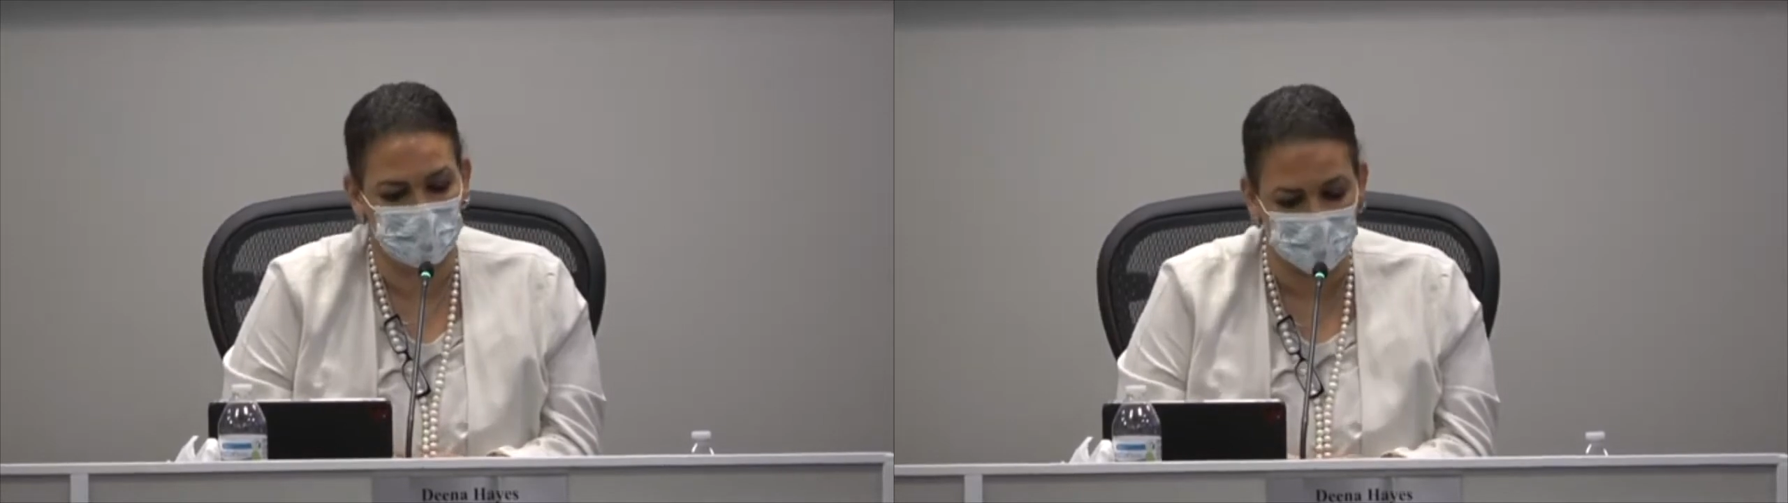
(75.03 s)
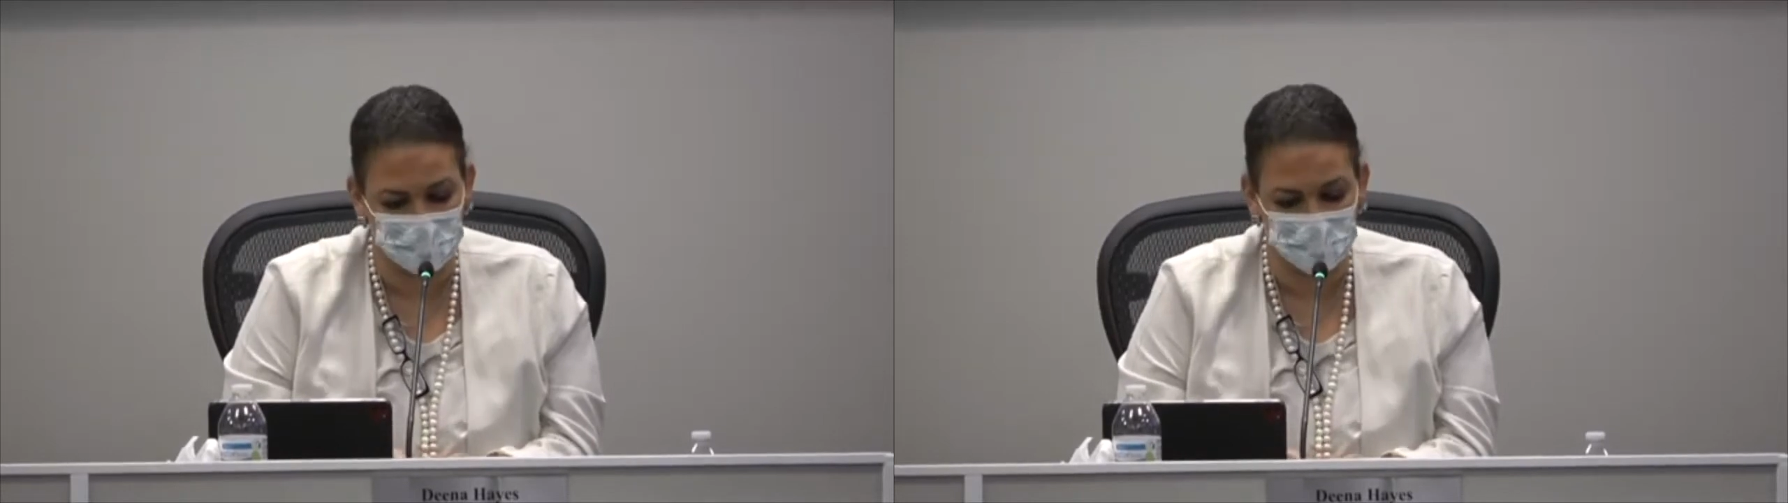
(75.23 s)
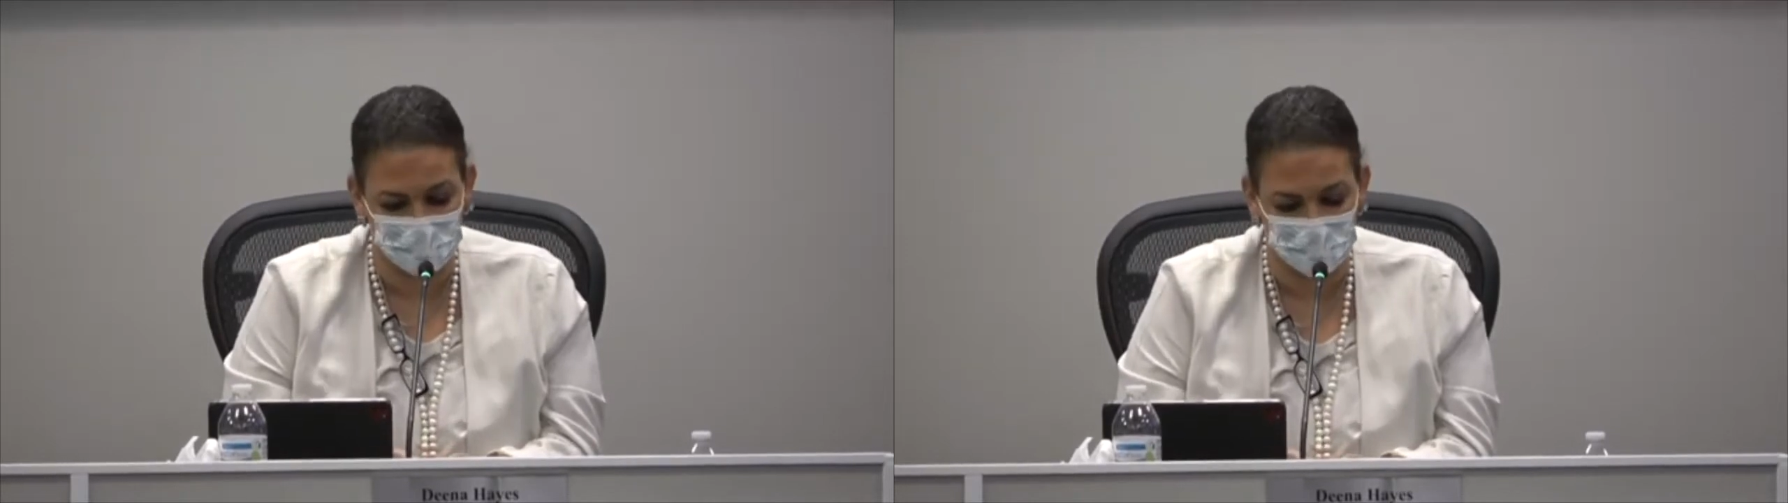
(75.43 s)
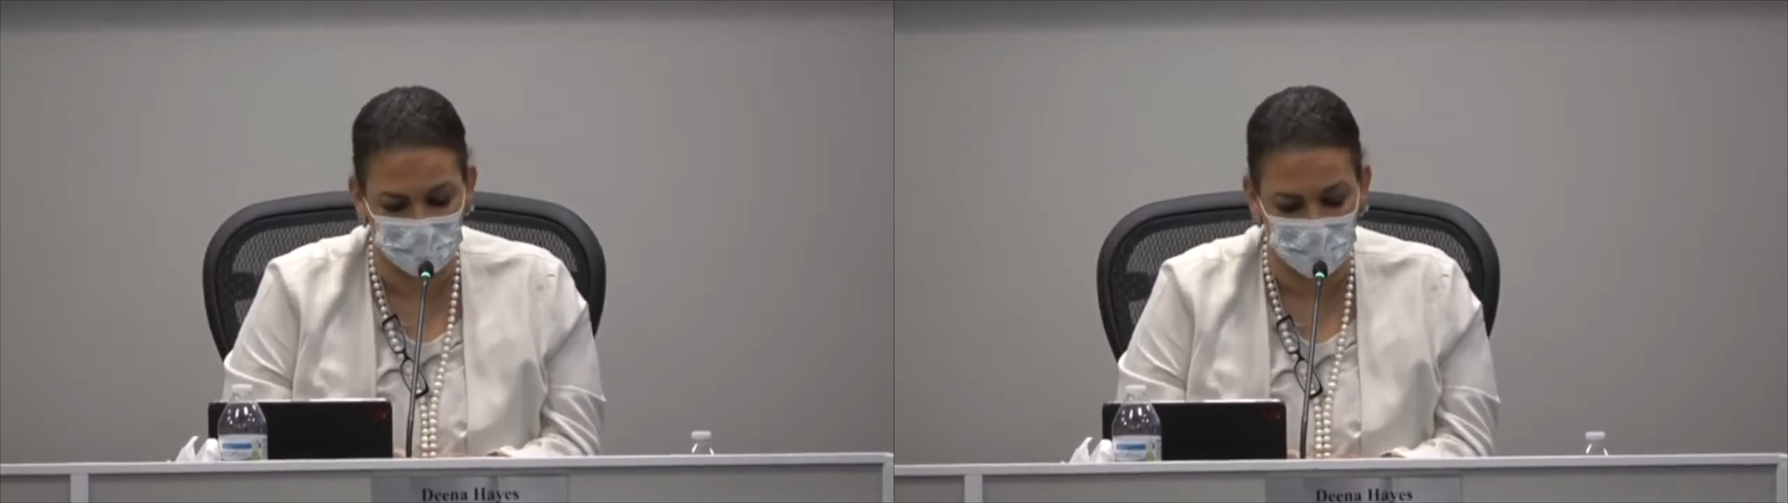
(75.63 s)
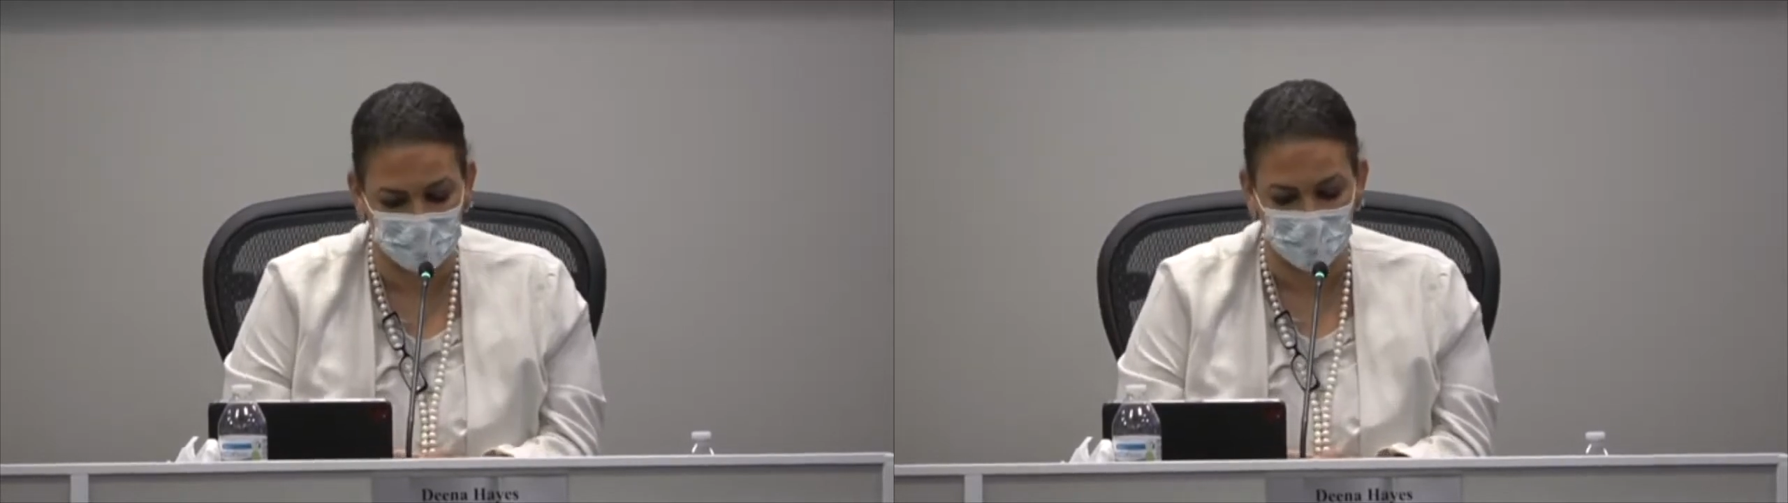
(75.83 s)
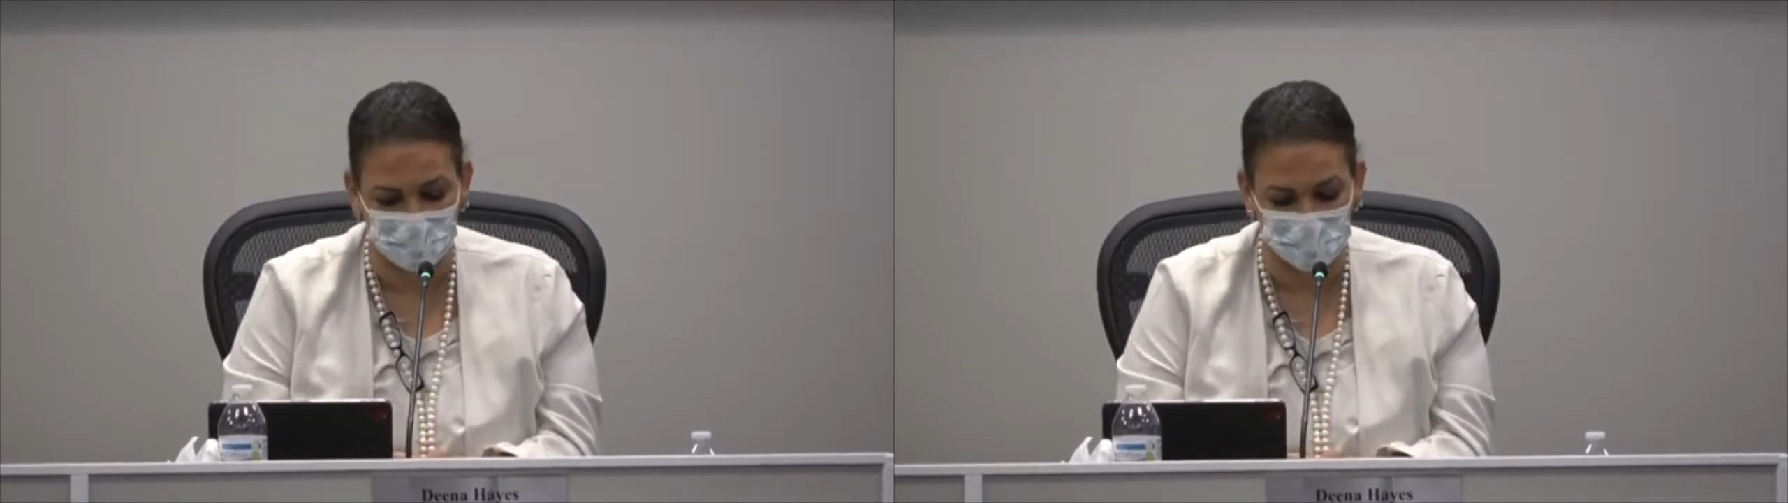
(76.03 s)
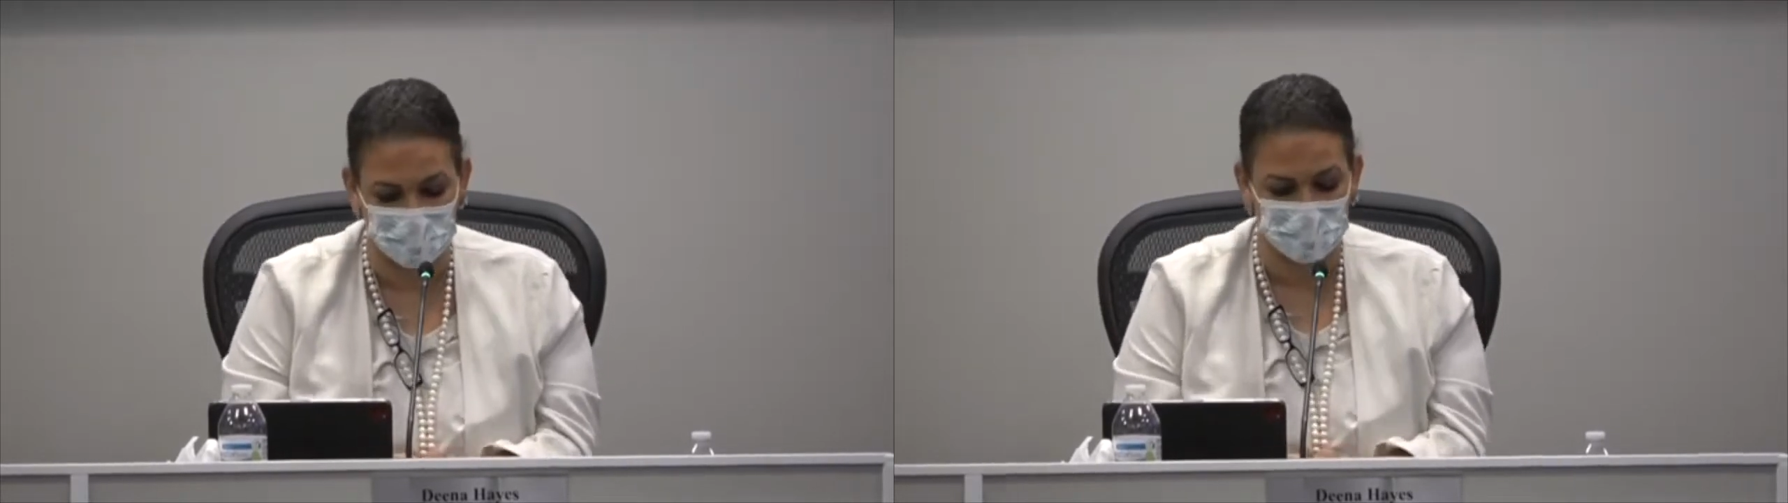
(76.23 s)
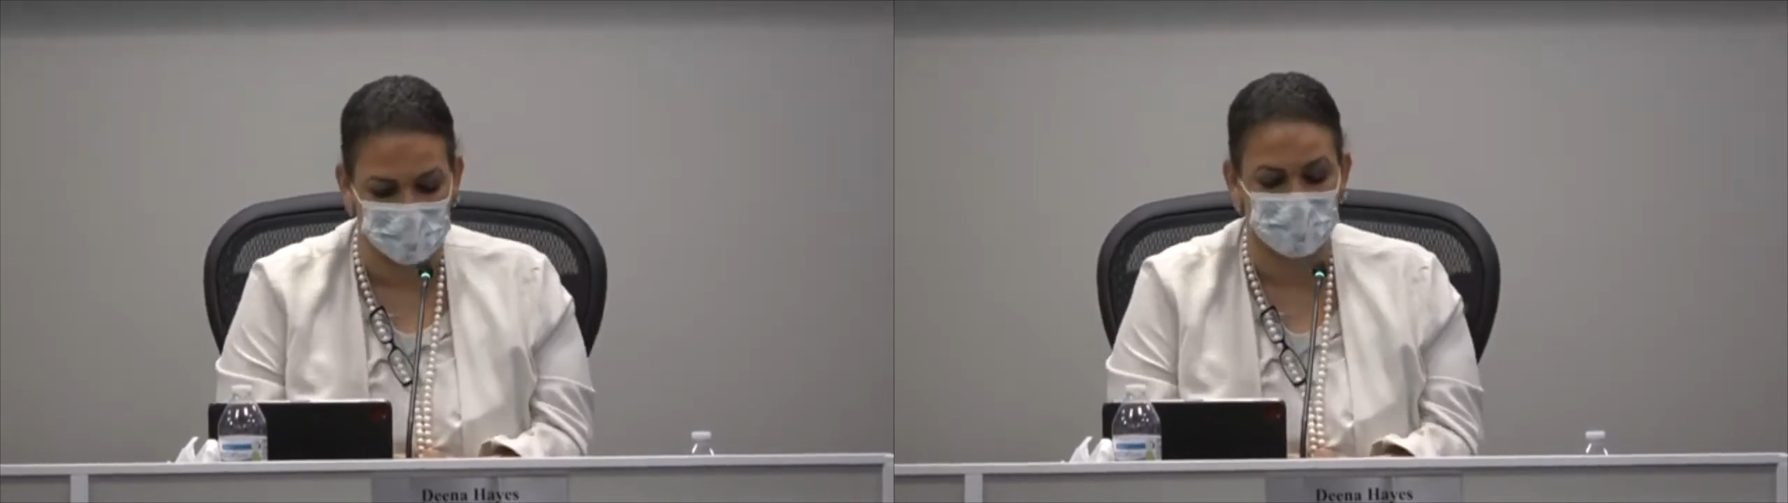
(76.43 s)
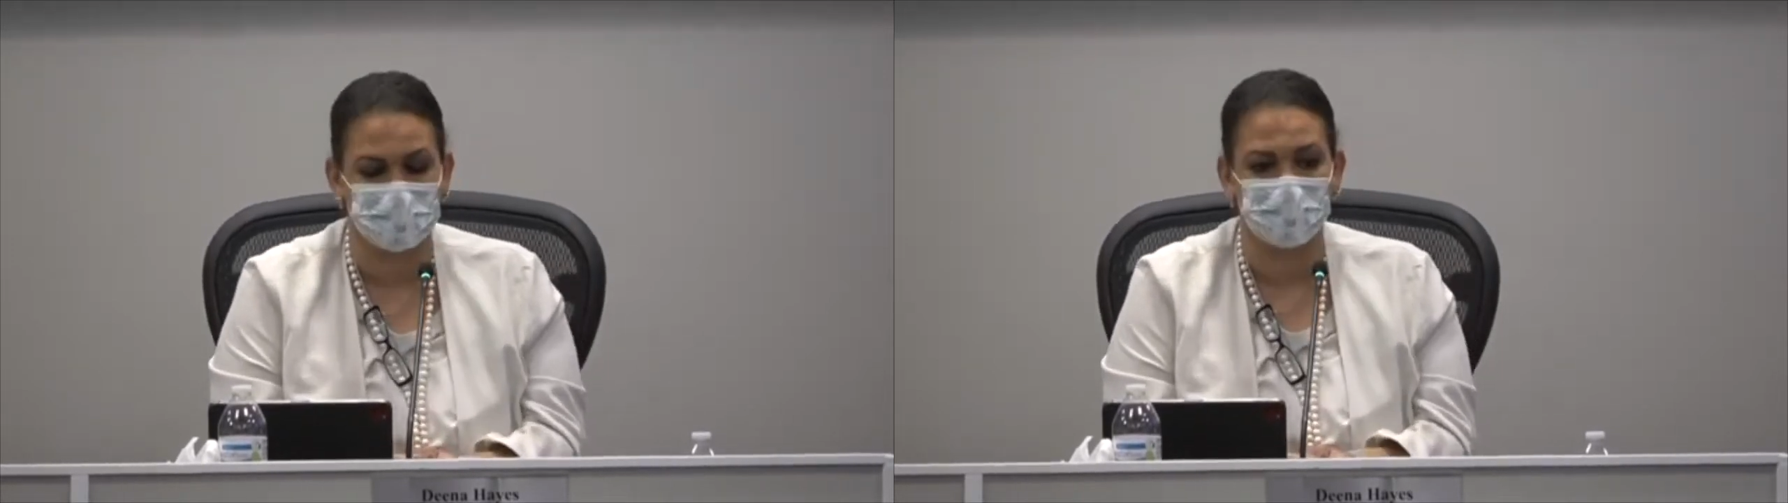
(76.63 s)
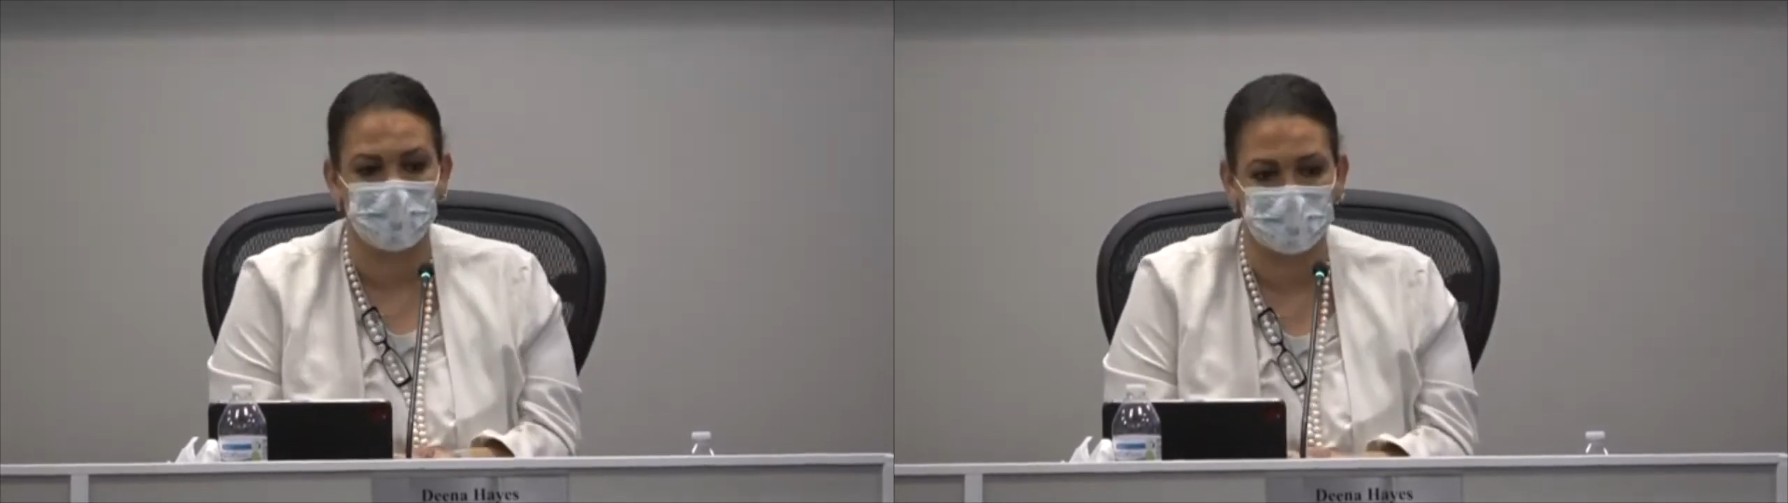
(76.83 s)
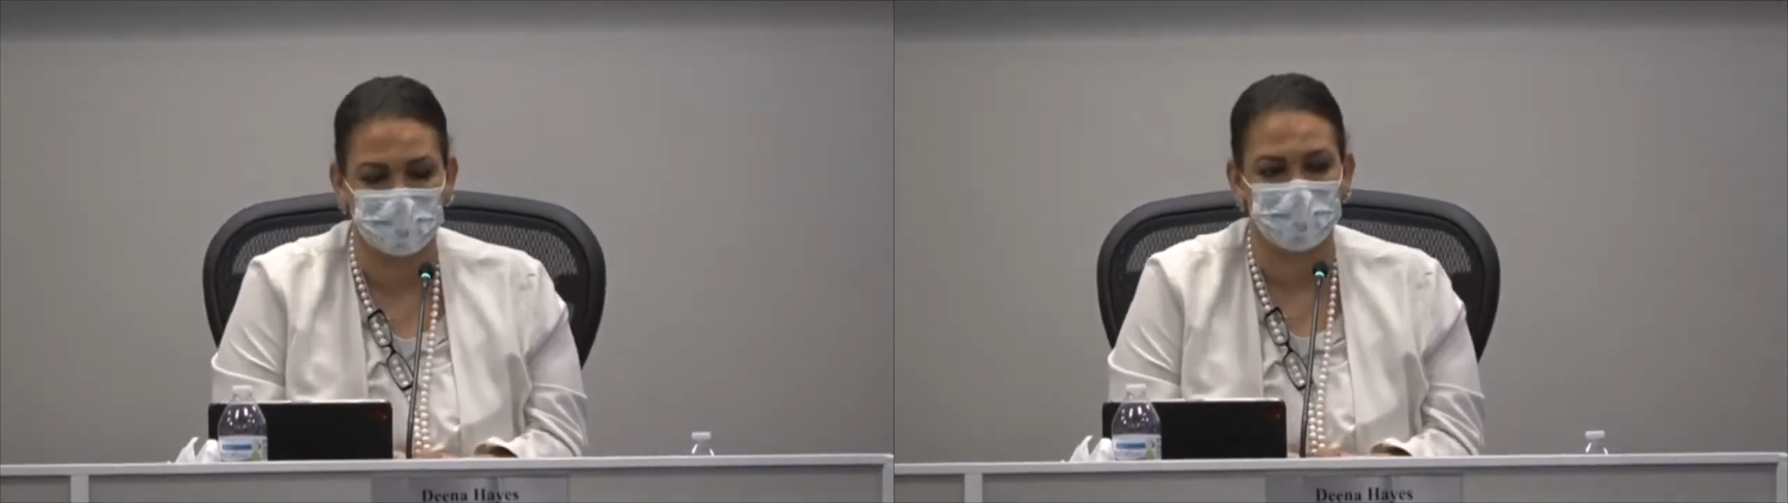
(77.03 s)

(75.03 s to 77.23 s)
But I just want to talk about it. Didn't just end